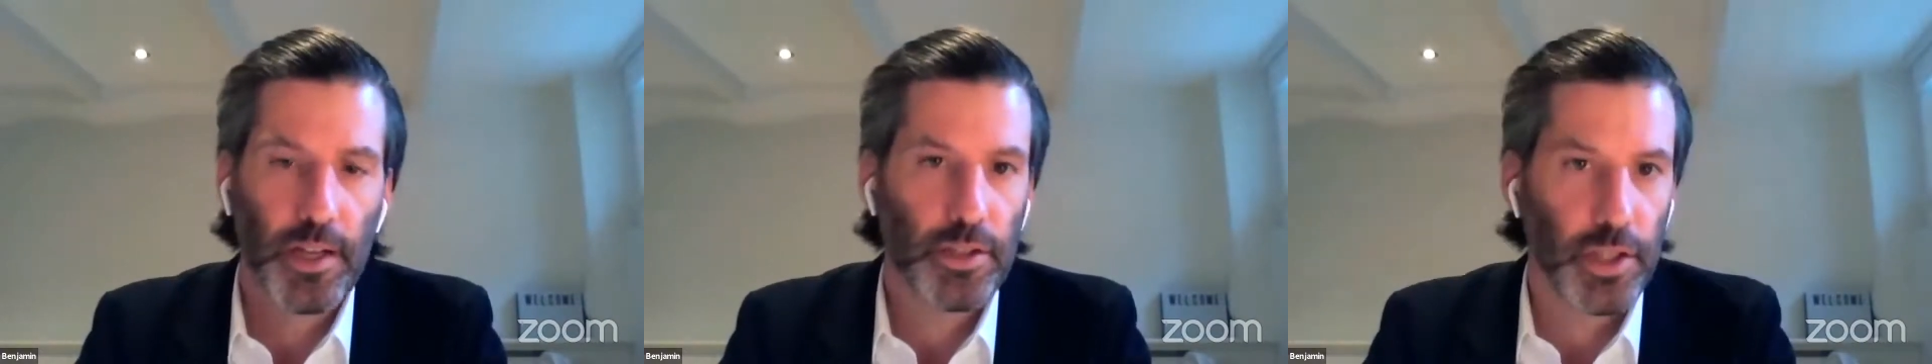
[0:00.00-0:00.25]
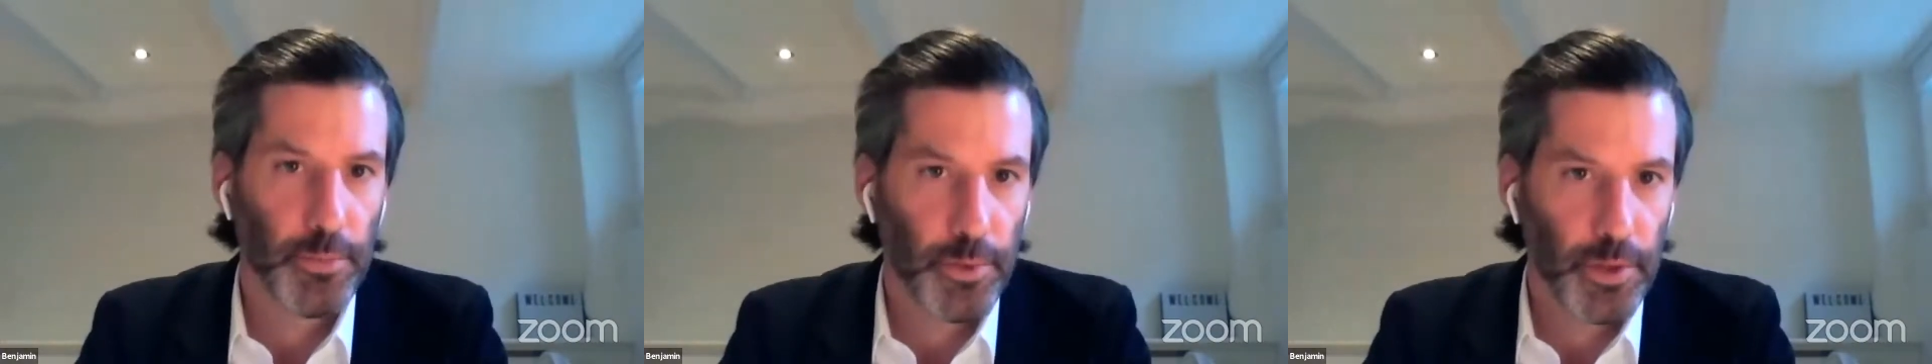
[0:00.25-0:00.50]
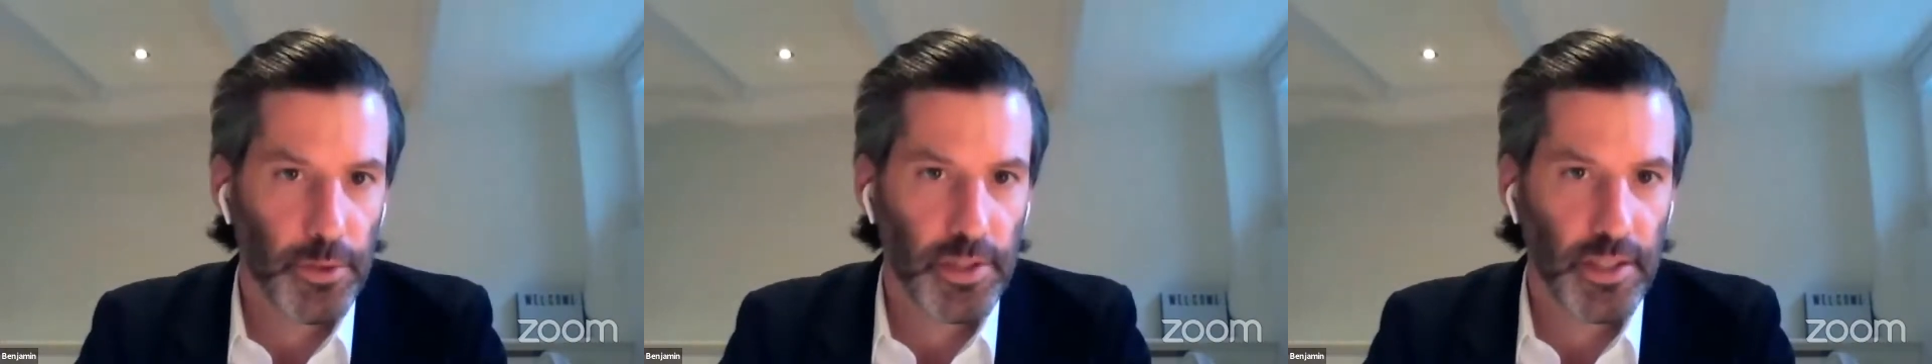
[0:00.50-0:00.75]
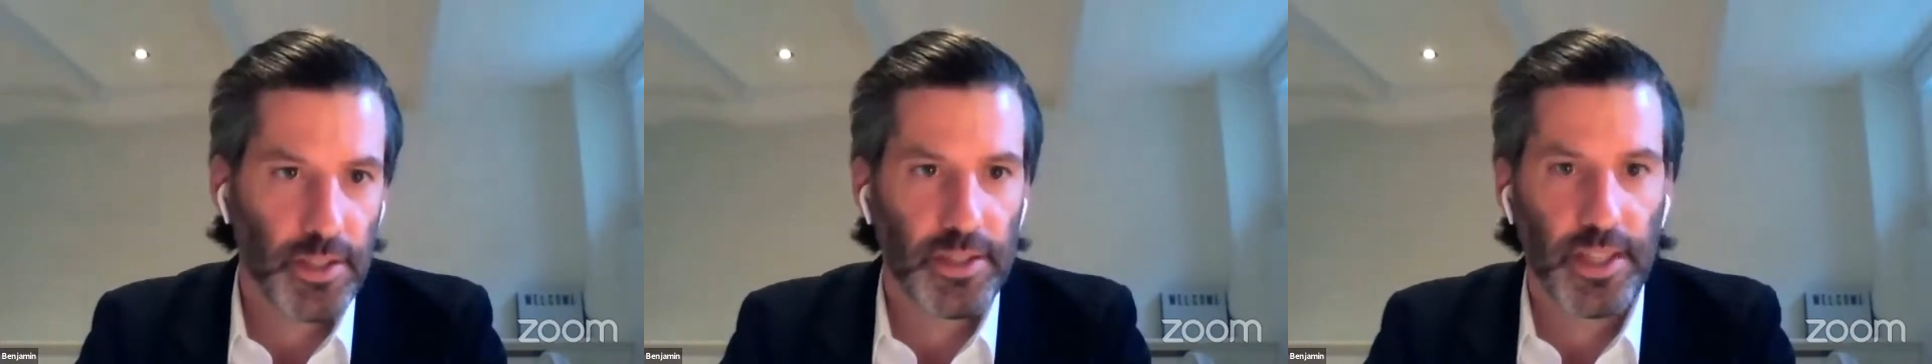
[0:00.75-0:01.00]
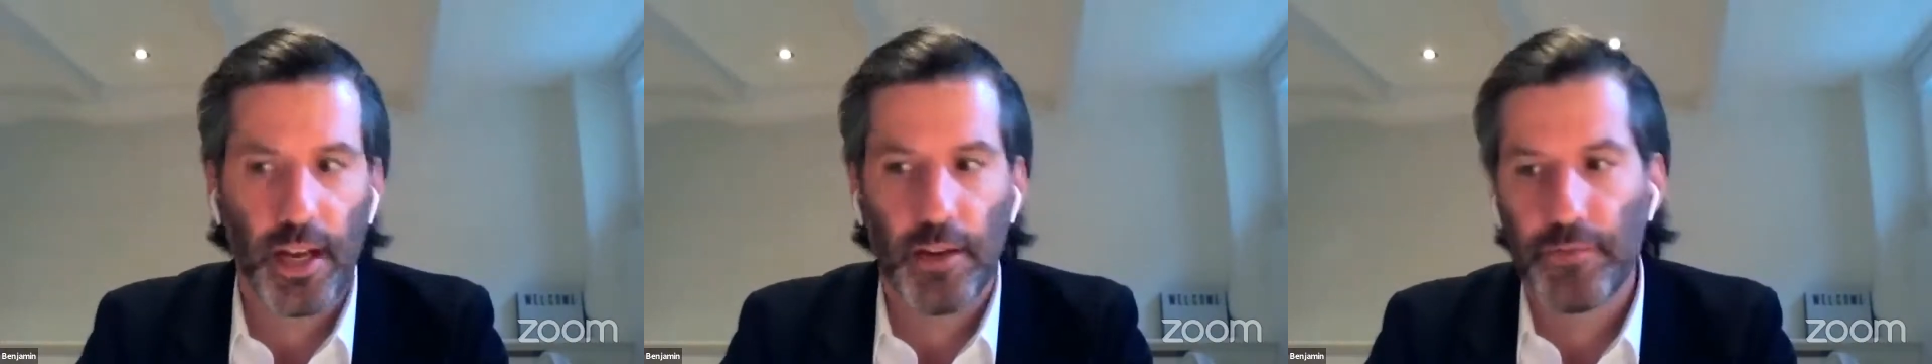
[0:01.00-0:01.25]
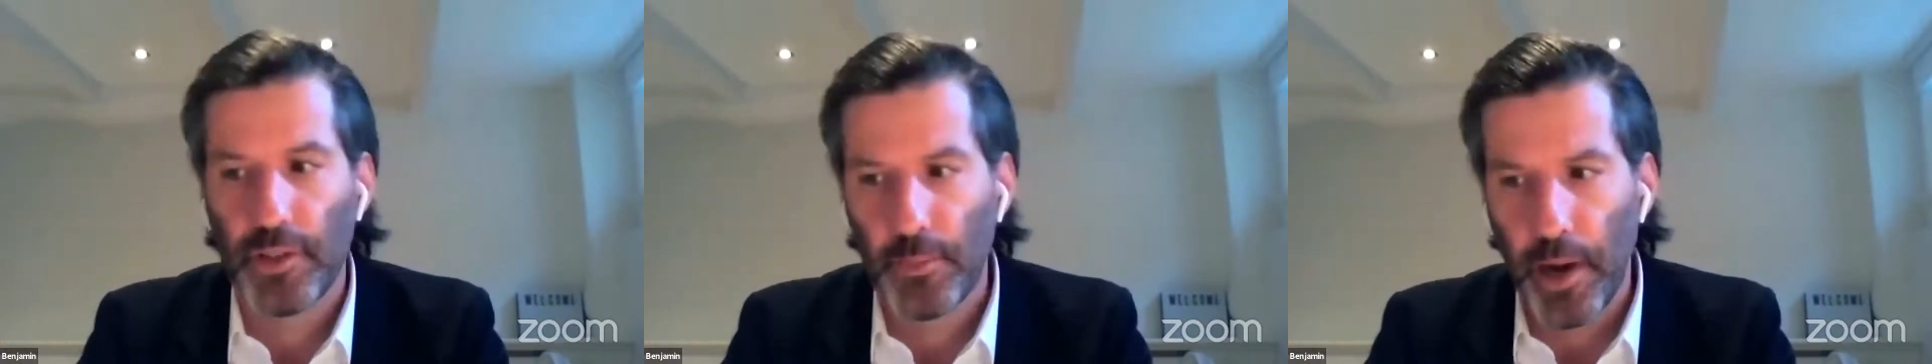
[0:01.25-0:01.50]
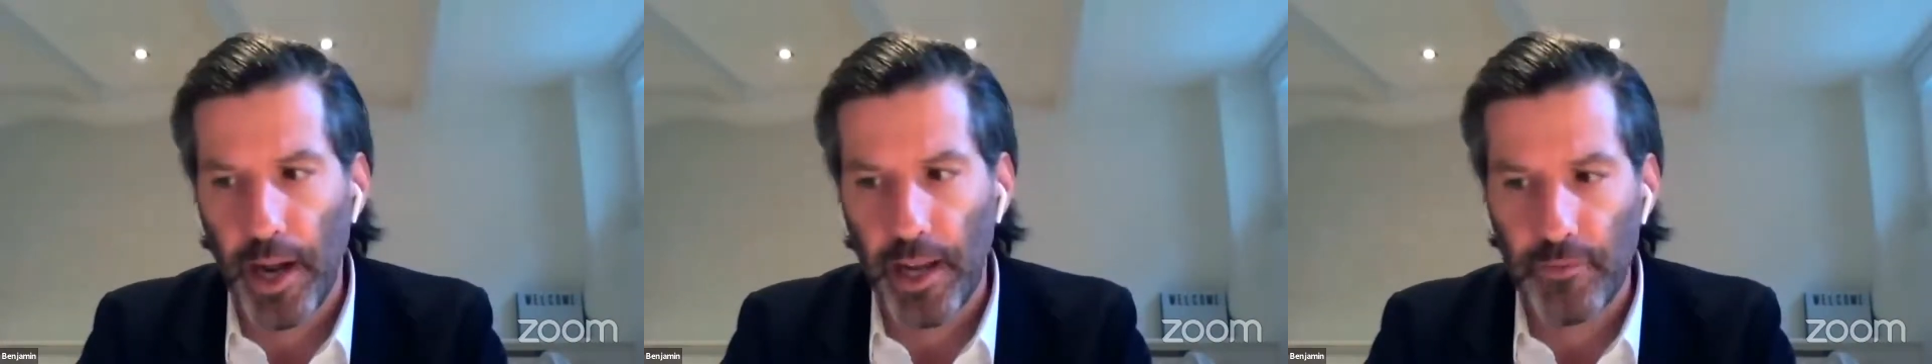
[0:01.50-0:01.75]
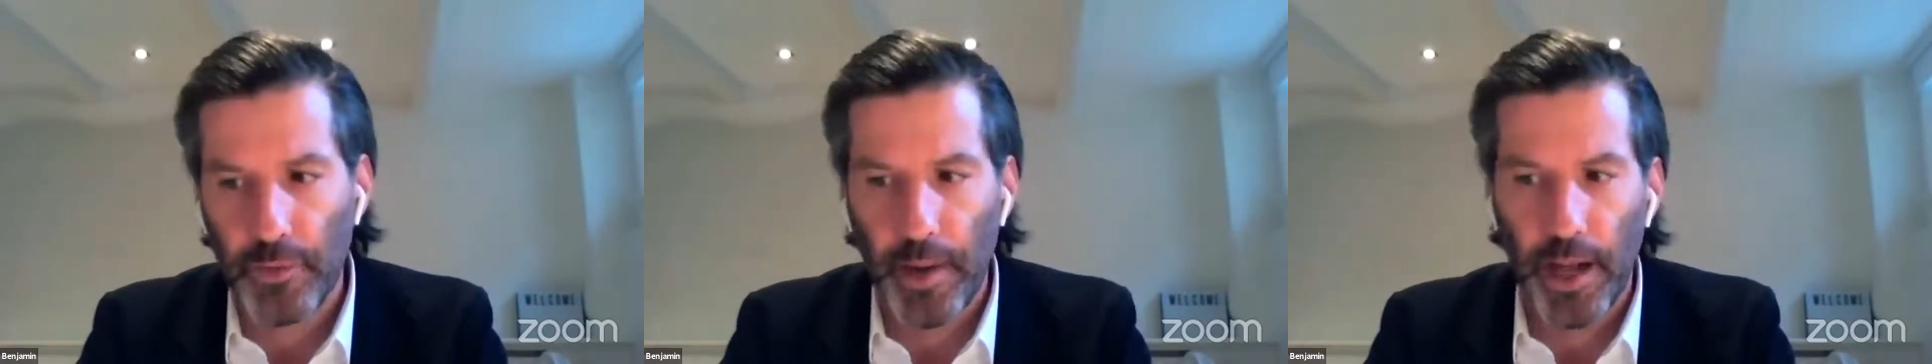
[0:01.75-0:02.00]
Do you produce it yourself? Do you buy
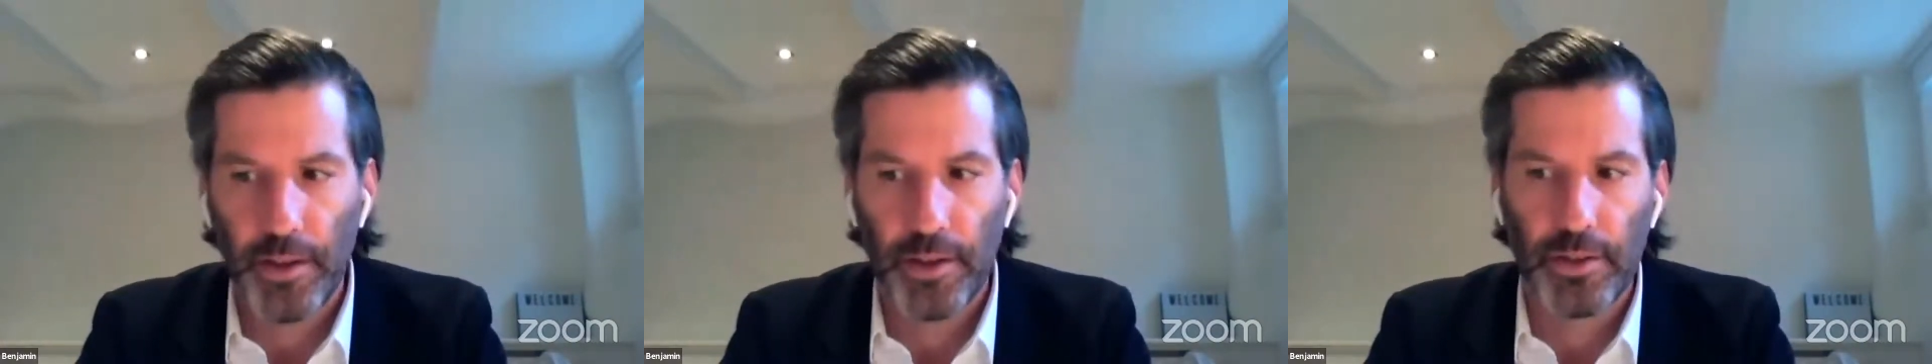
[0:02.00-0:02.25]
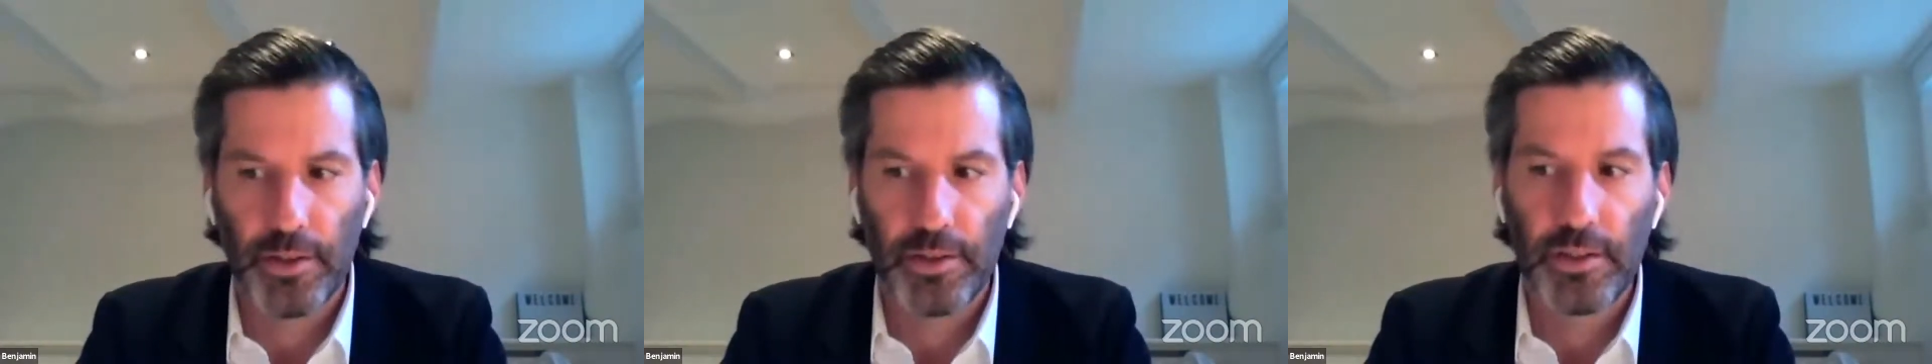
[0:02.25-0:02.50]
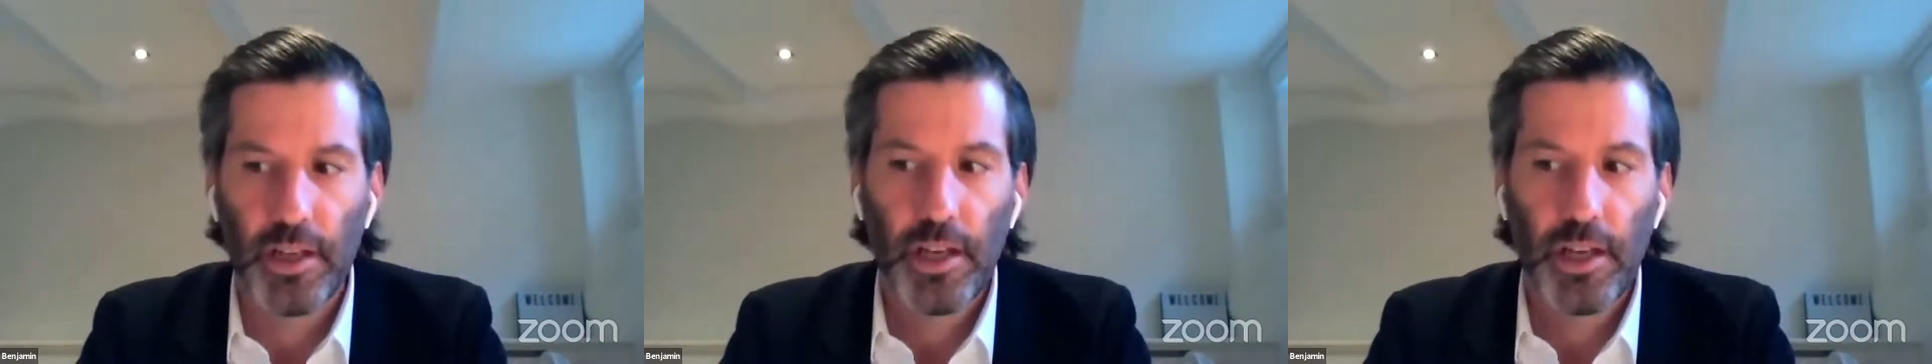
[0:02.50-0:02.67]
it from others?